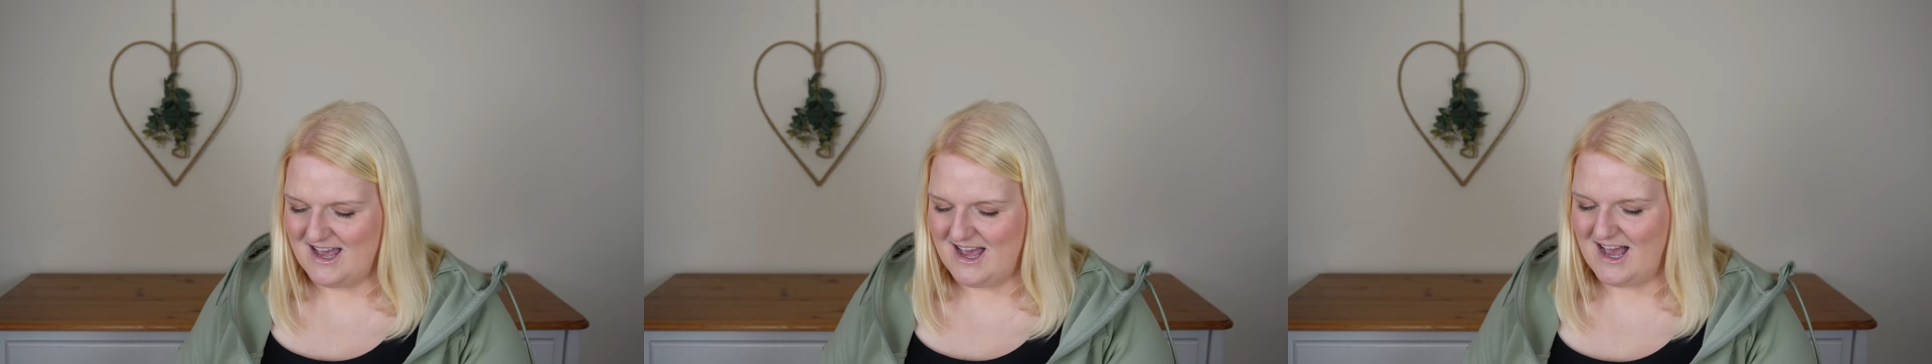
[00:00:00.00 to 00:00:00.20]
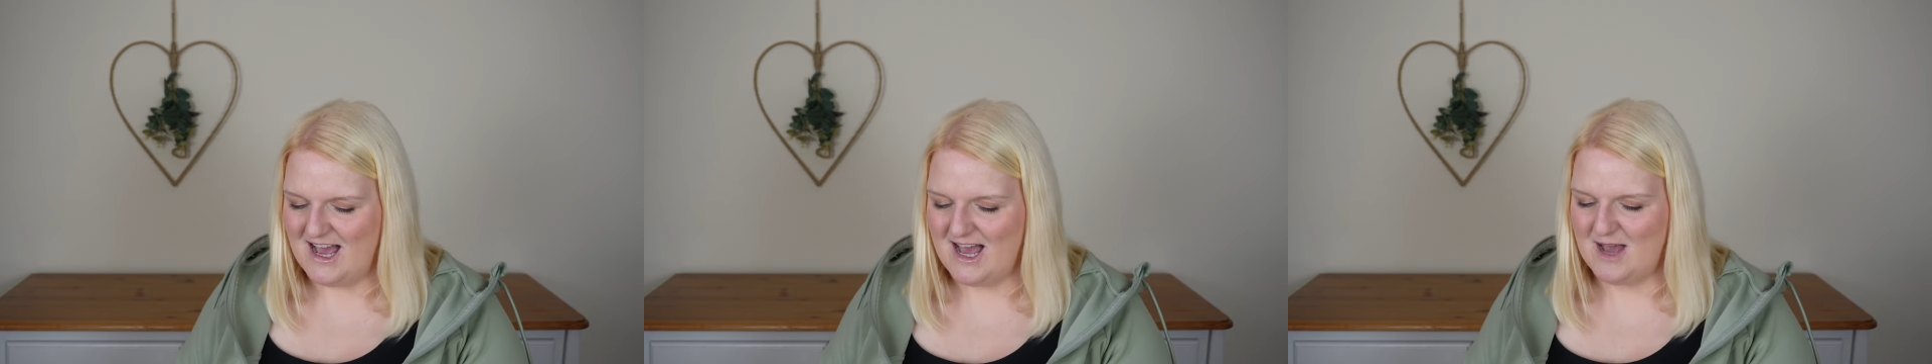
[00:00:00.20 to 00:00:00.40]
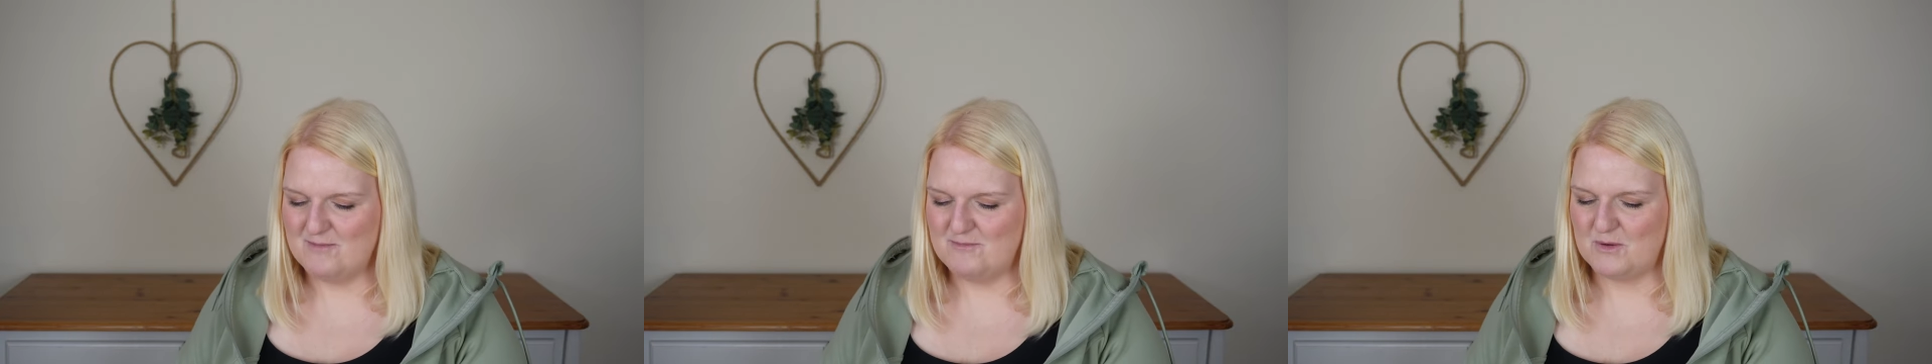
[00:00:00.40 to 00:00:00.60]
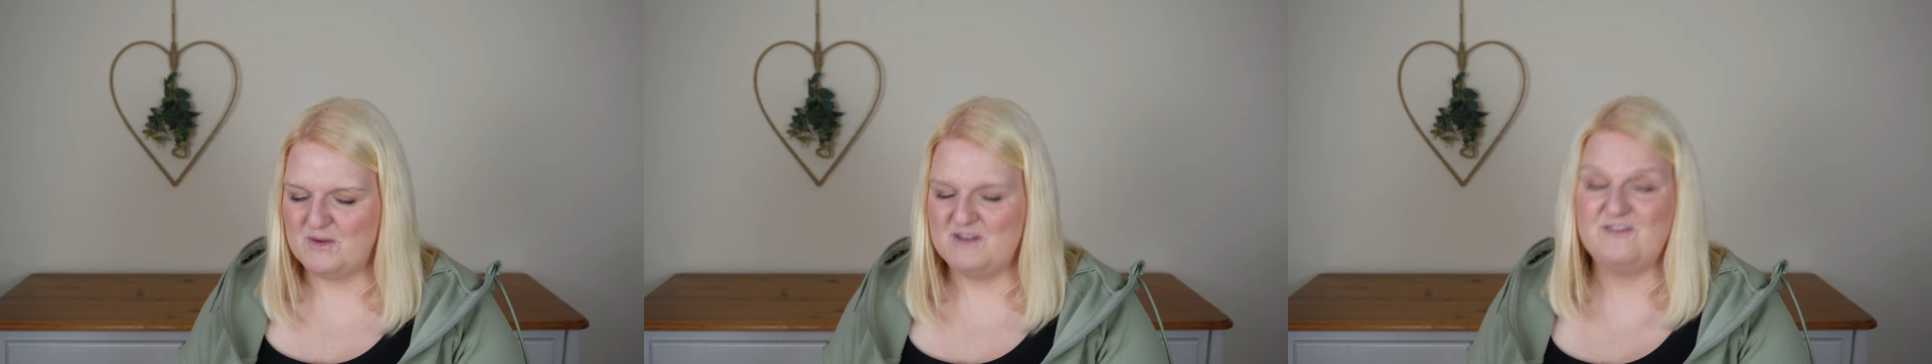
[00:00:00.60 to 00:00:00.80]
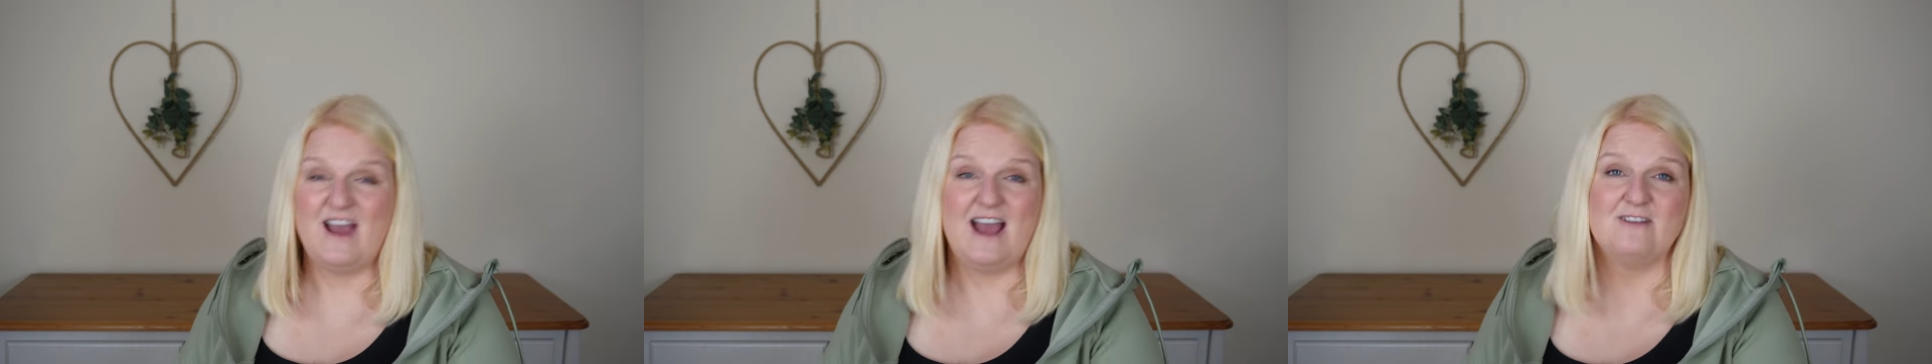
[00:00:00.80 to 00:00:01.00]
But
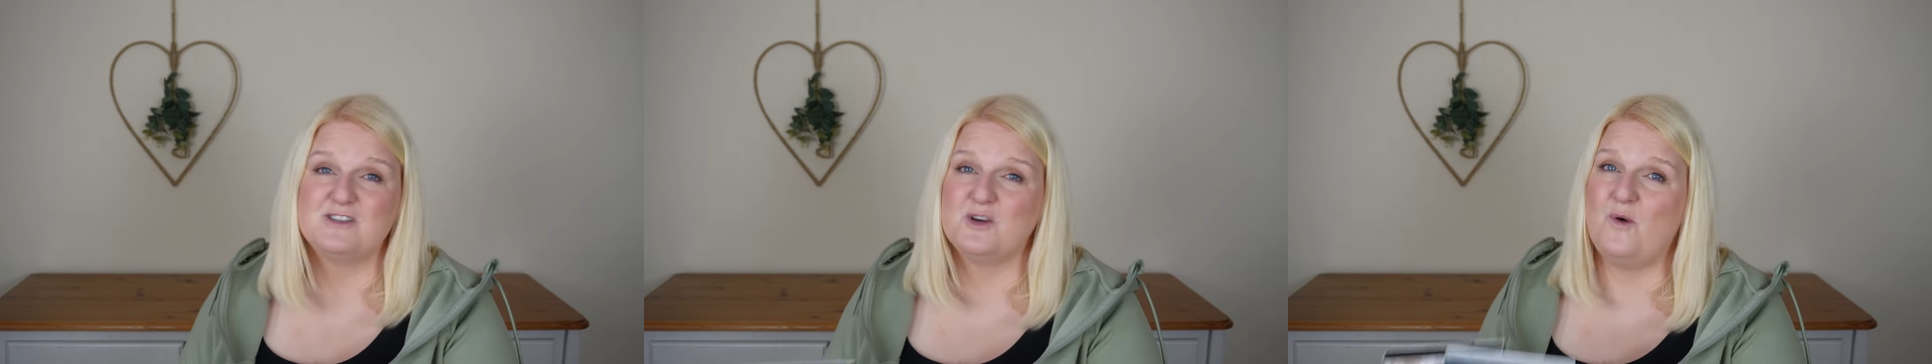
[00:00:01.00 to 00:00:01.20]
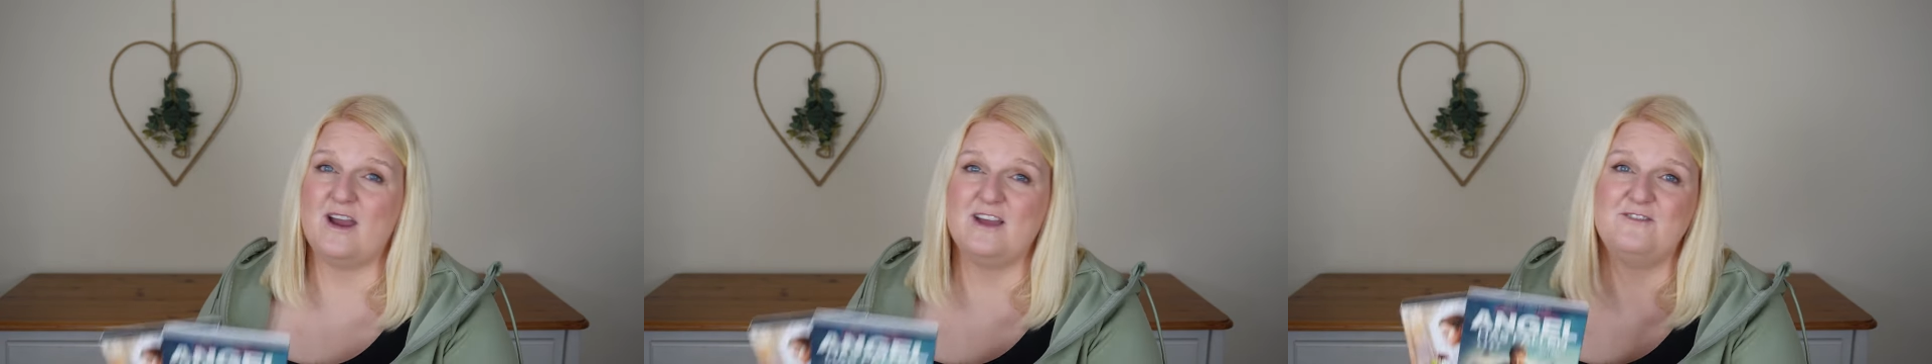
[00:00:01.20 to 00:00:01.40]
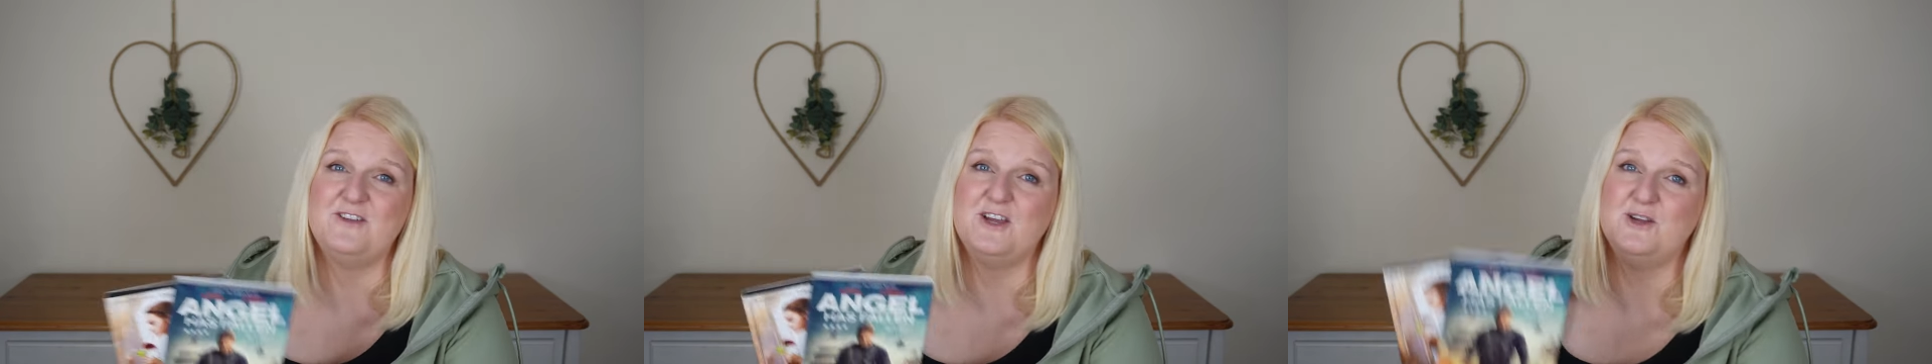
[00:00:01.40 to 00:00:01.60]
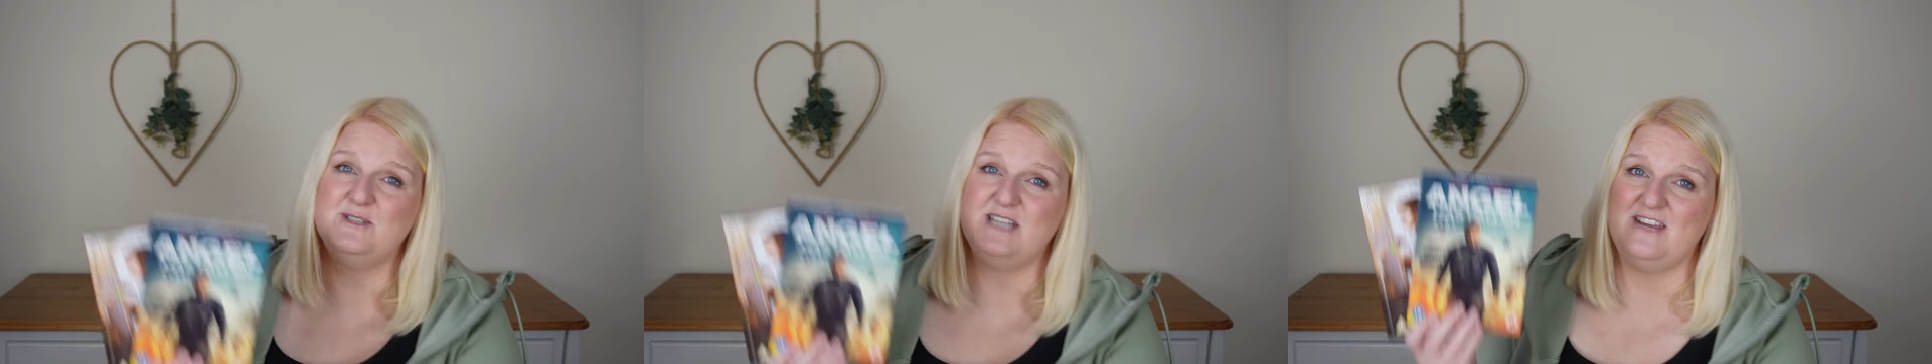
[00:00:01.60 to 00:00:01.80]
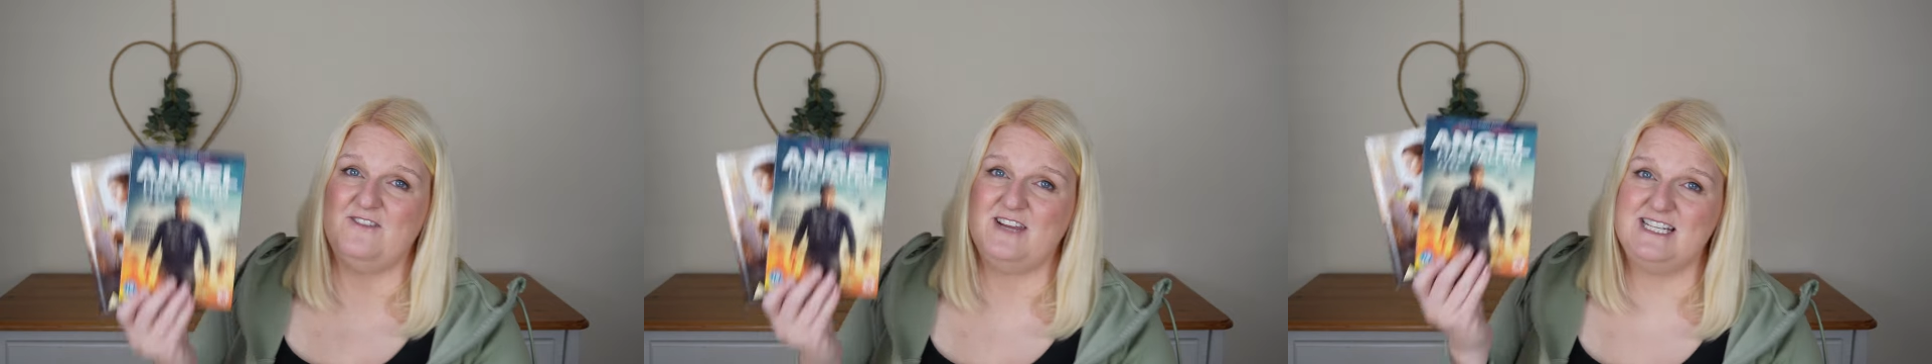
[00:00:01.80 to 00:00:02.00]
we found quite a few
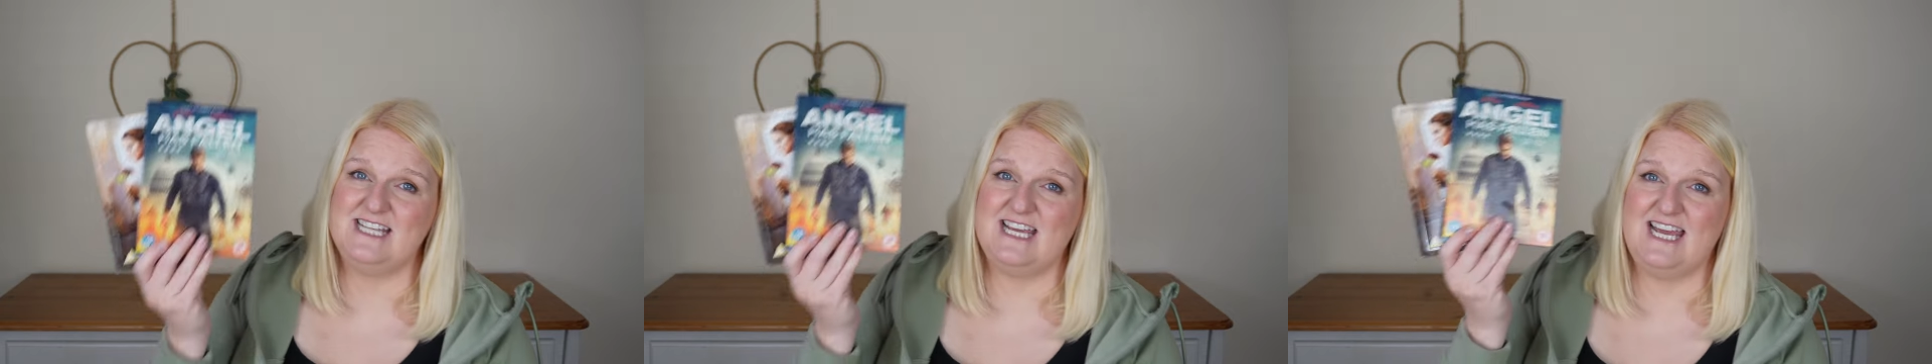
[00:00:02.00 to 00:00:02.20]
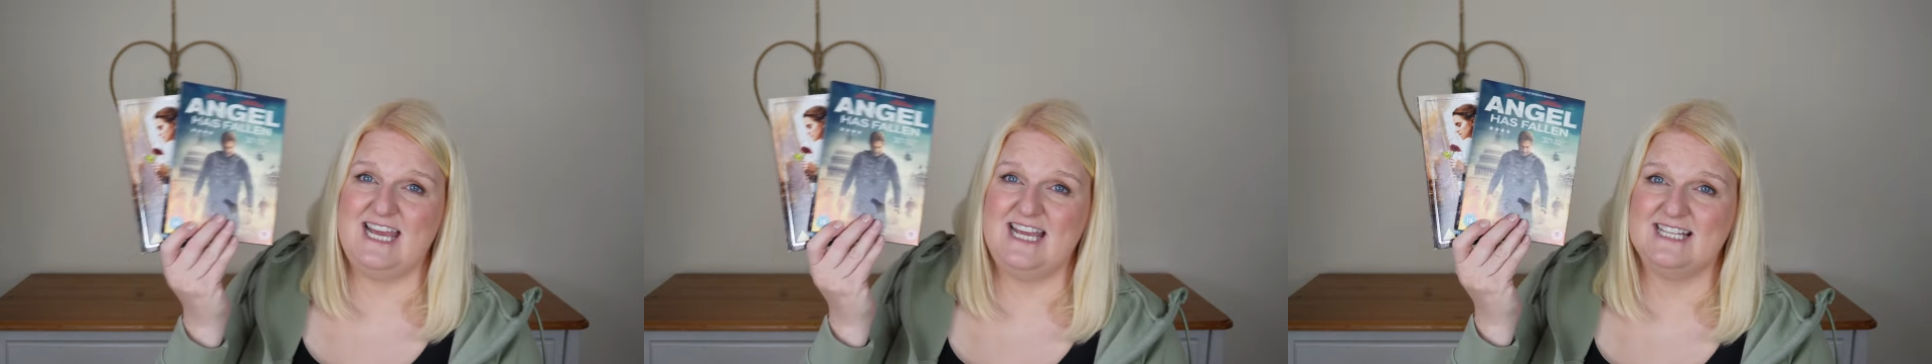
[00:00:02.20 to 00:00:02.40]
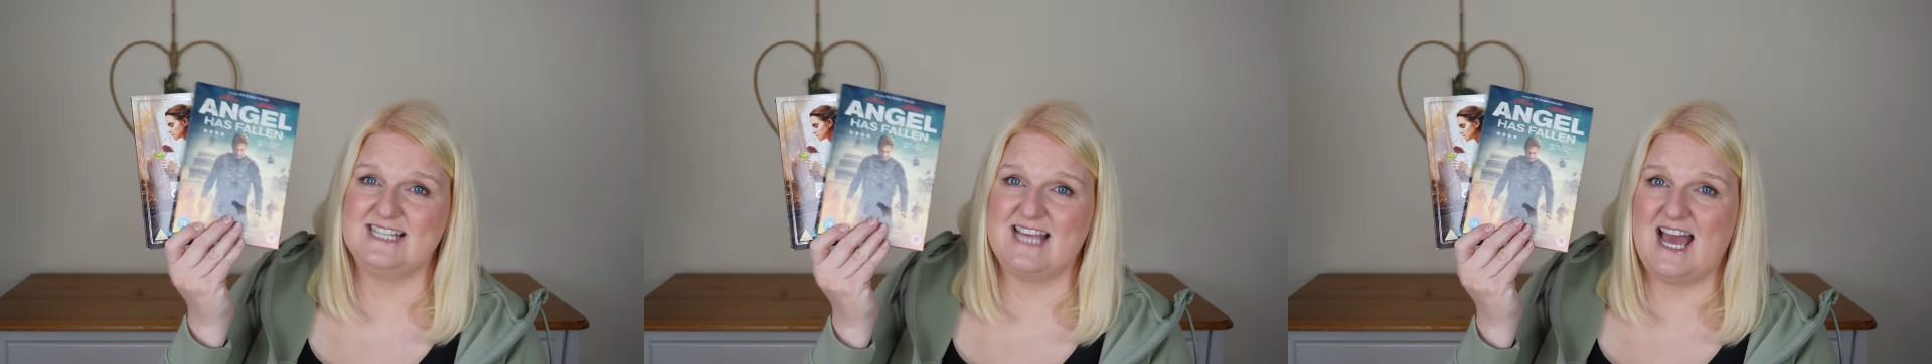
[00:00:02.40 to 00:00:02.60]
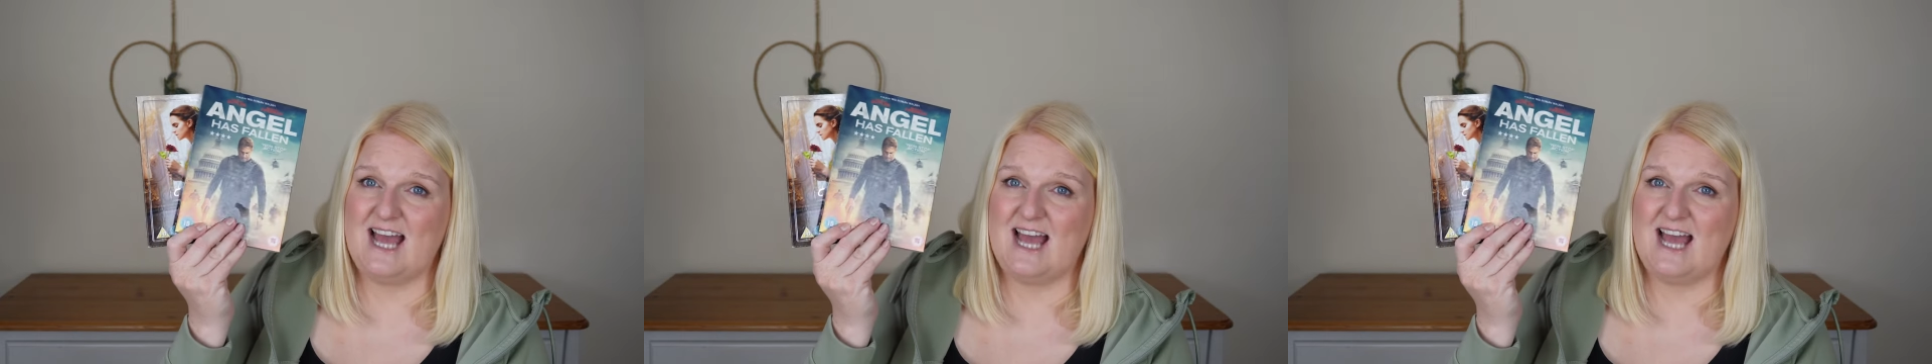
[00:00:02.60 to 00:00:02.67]
DVDs,